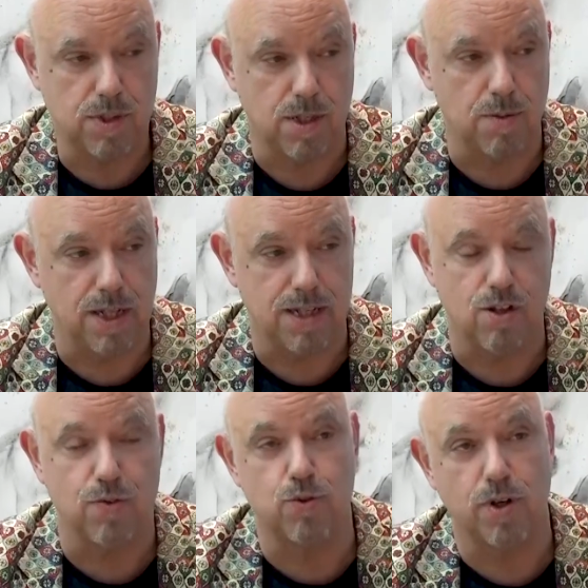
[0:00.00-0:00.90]
Some of that
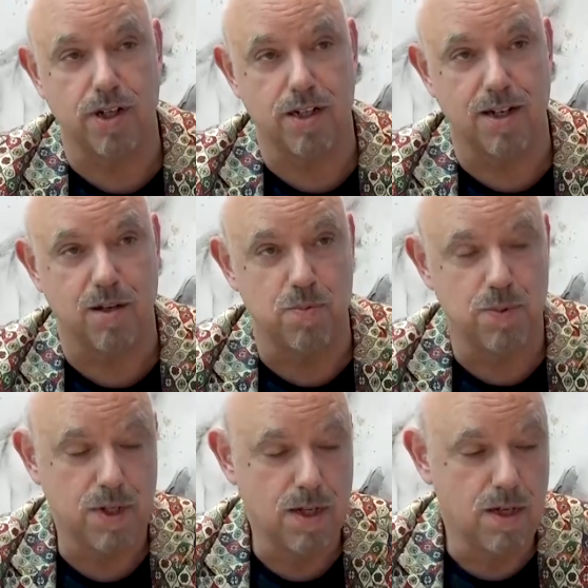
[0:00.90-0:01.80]
software ended up
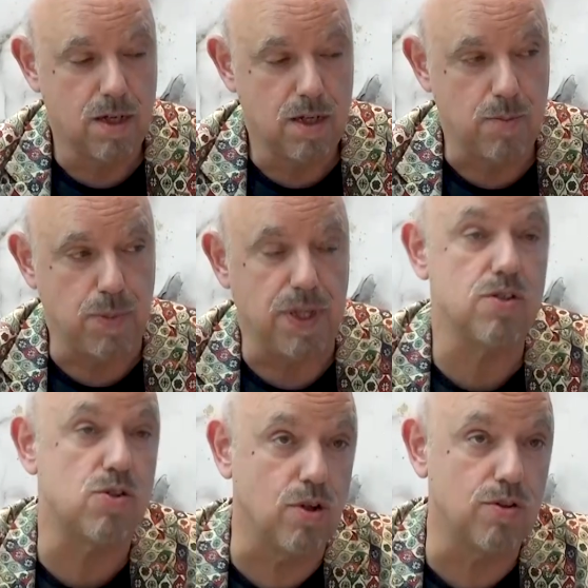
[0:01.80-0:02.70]

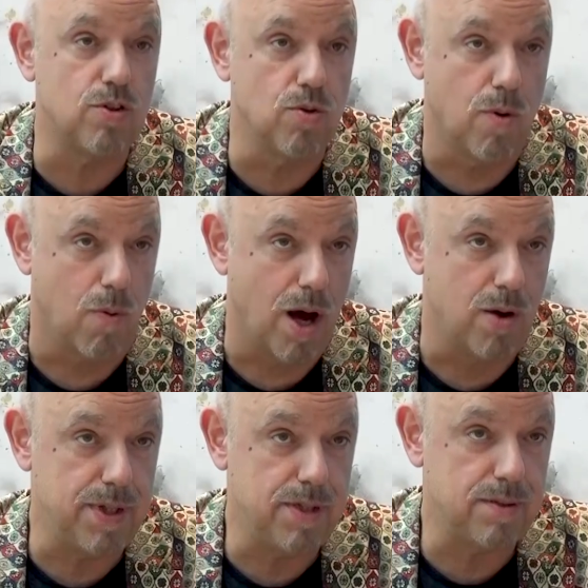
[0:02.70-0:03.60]
being sold to
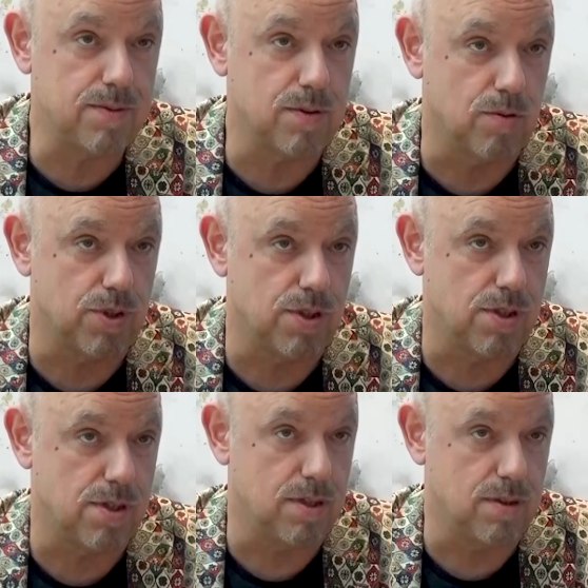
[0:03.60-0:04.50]
Huawei, which
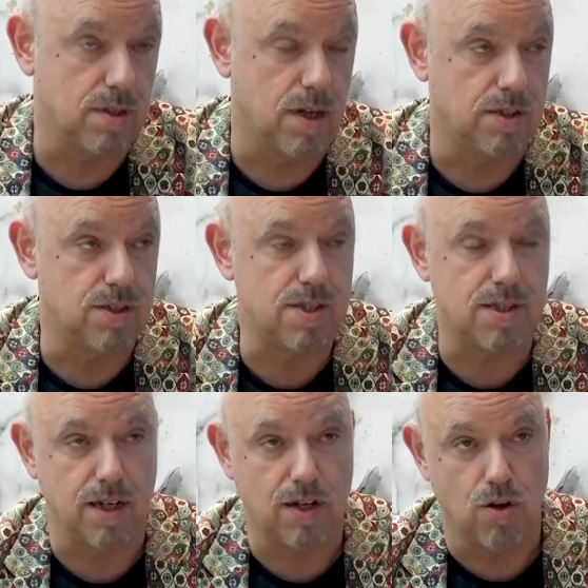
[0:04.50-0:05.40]
is the largest
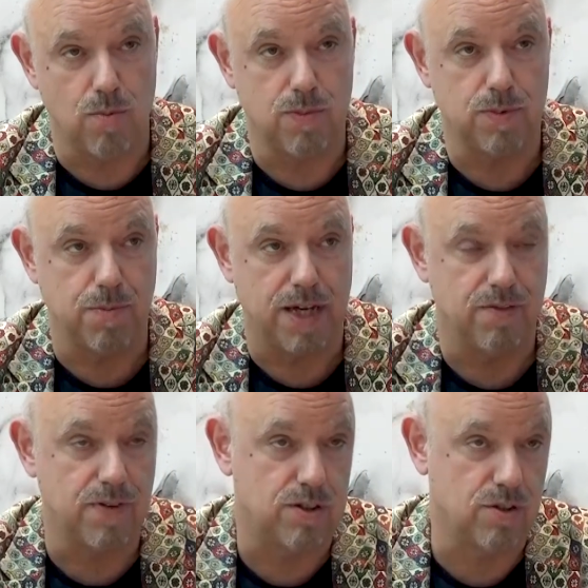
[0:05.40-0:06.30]
telecom
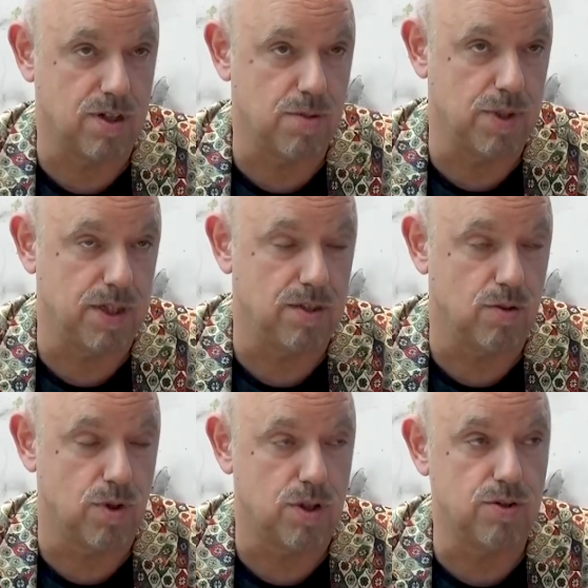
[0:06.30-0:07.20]
manufacturer company in
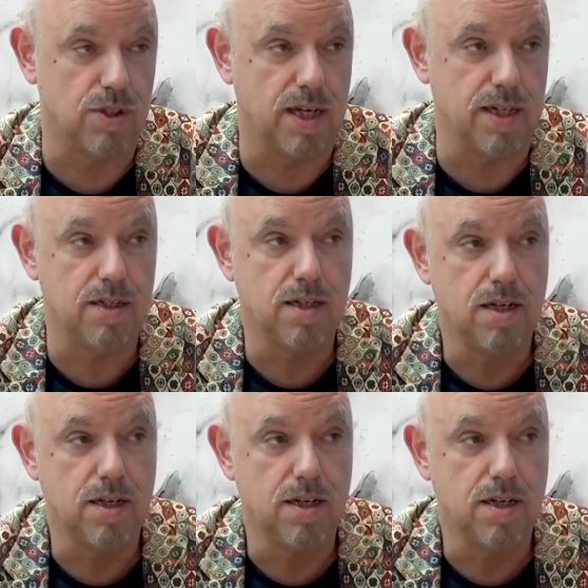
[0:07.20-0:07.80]
the world today.